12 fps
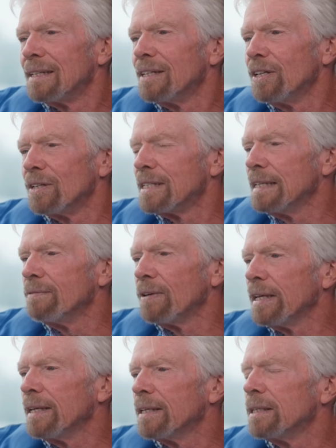you know
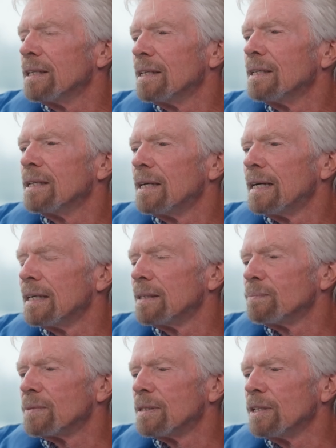TV and um,